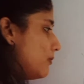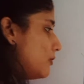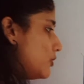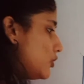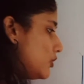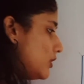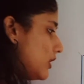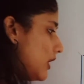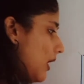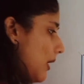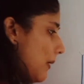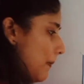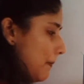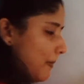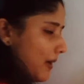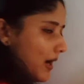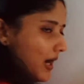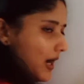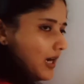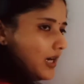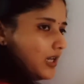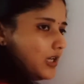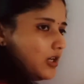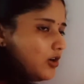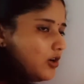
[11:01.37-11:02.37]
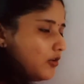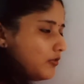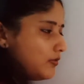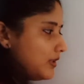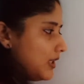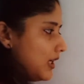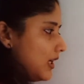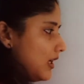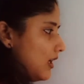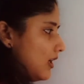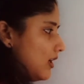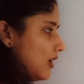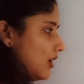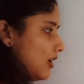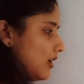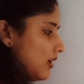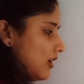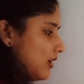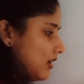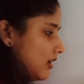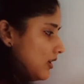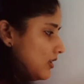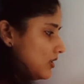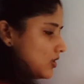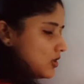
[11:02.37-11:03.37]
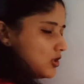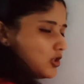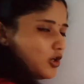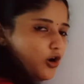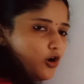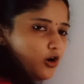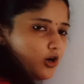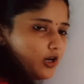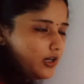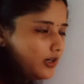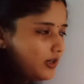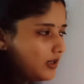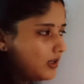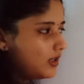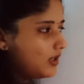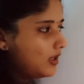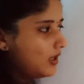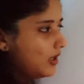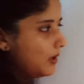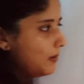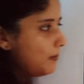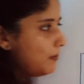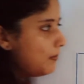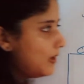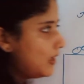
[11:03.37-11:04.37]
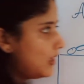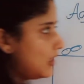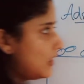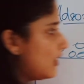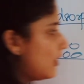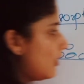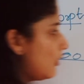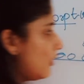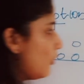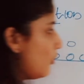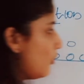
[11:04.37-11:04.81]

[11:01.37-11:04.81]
the bulk of the solid. But look